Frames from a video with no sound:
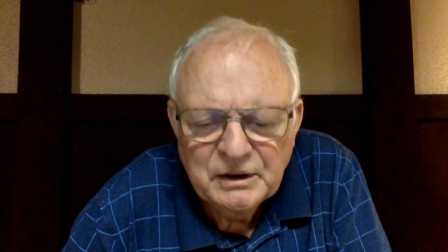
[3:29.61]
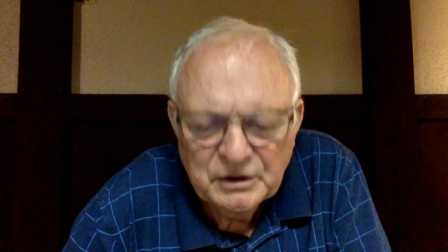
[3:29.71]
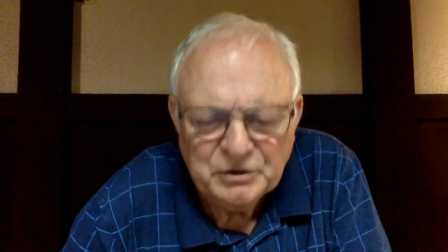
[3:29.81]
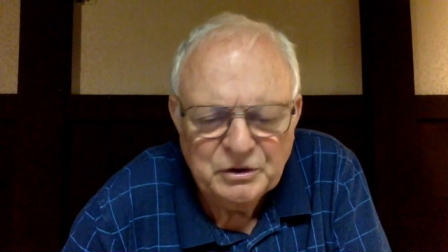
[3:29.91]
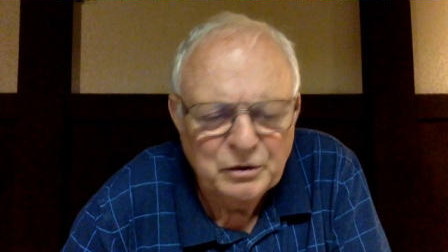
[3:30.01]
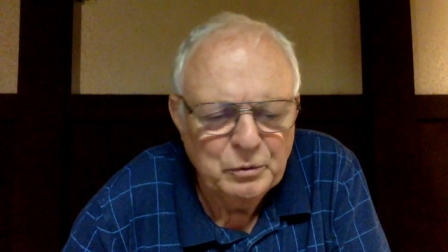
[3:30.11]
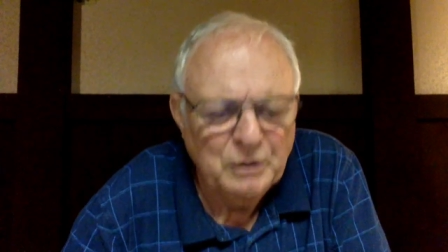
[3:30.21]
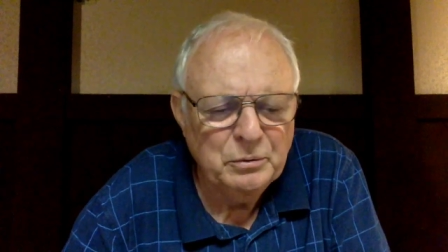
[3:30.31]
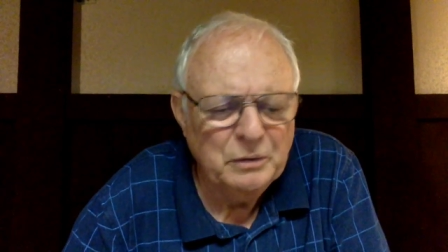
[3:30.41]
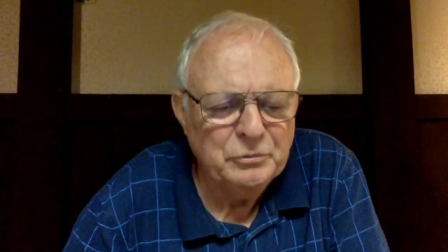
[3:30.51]
girl.
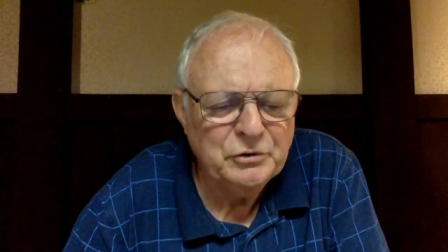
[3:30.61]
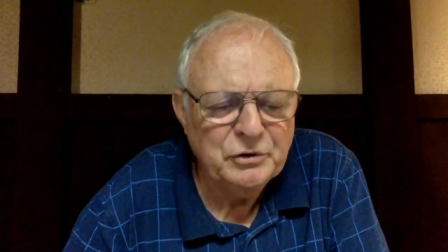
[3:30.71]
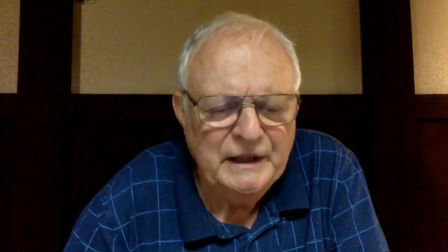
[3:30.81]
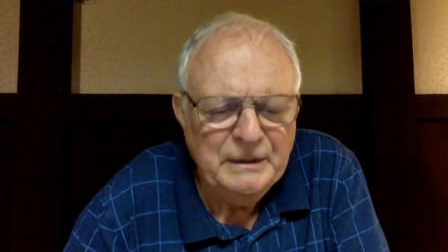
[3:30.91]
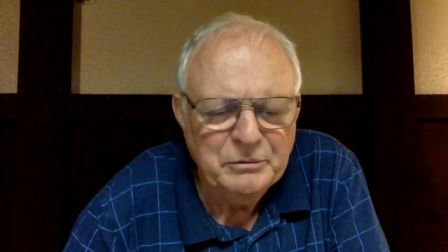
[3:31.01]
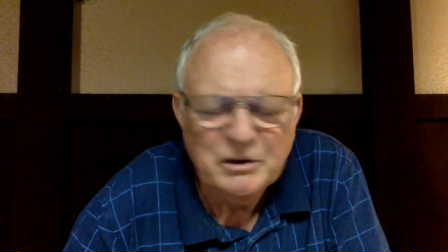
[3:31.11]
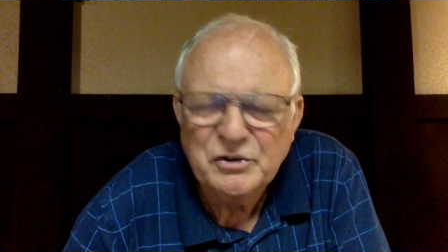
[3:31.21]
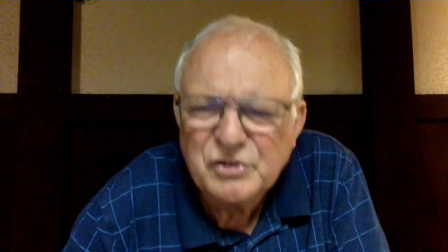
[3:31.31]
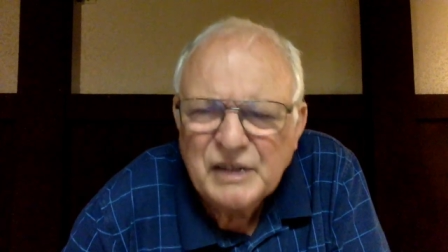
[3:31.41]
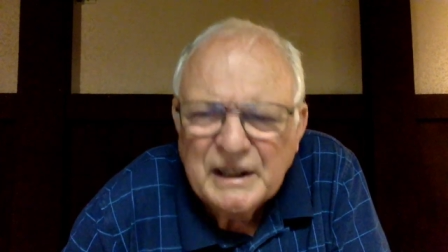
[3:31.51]
What, what was her name?
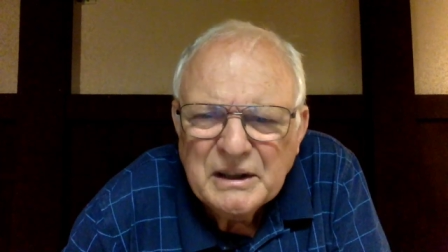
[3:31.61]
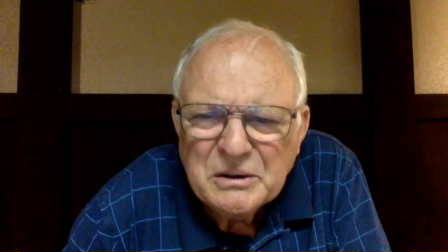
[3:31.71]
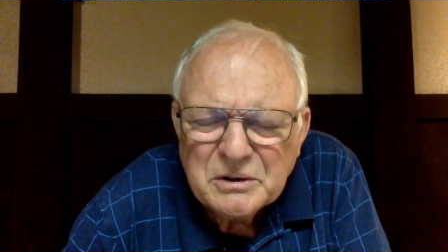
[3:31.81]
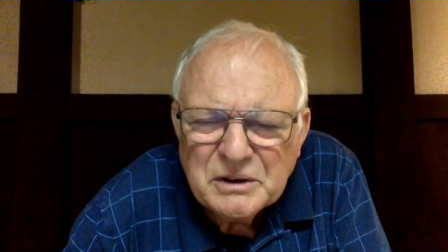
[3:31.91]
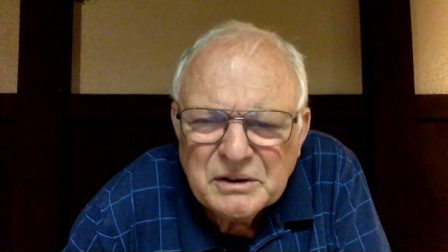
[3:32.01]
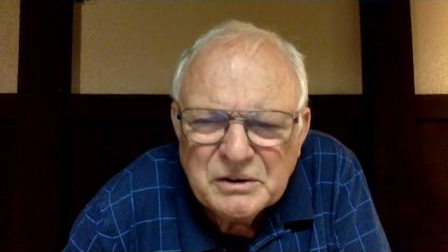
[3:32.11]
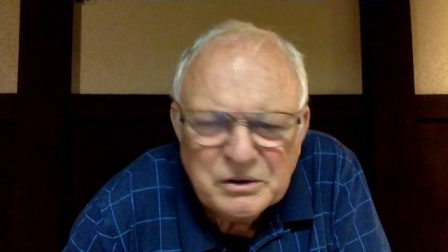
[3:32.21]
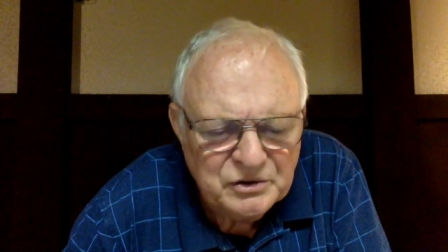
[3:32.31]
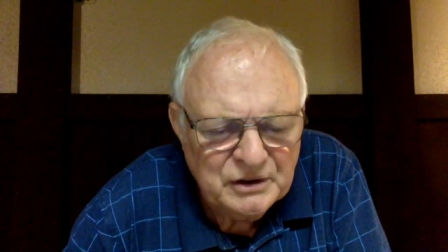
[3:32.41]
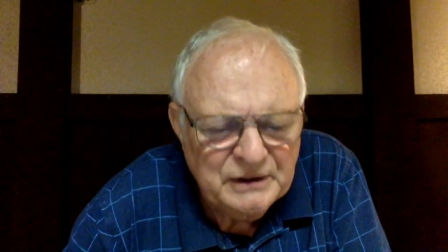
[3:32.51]
Cassandra, did
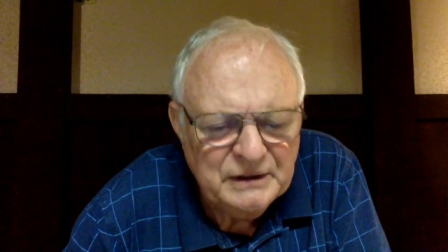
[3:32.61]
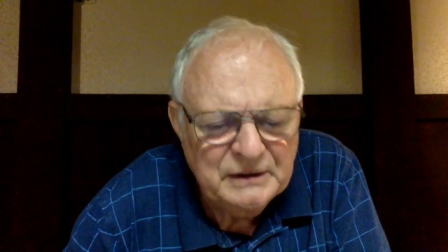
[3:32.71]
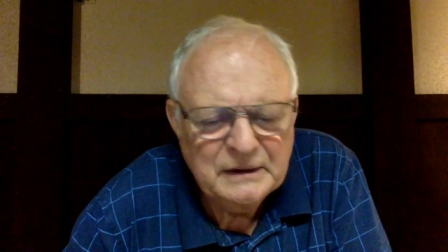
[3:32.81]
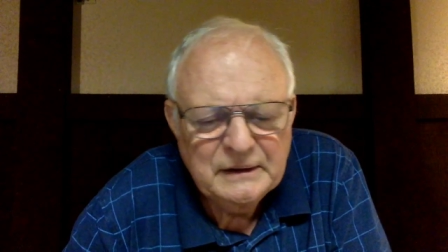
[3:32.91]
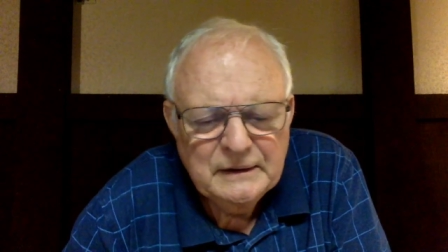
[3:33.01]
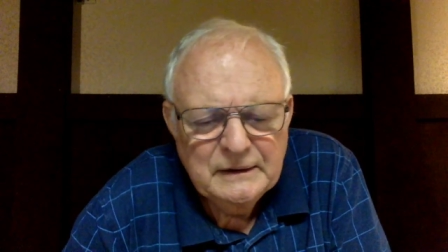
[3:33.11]
you say?